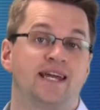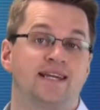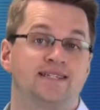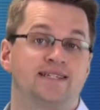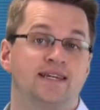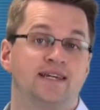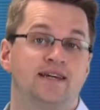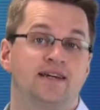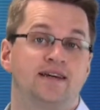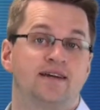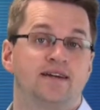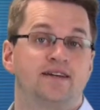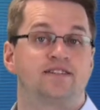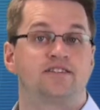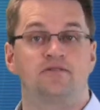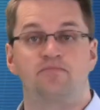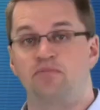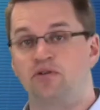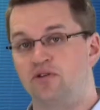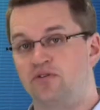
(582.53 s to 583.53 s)
easy
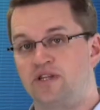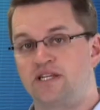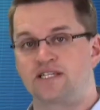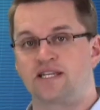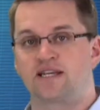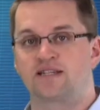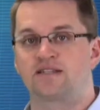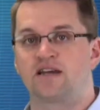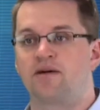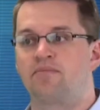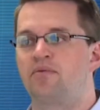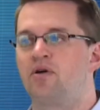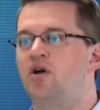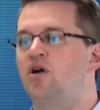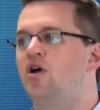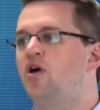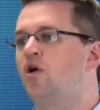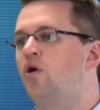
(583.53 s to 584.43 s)
to build these things up.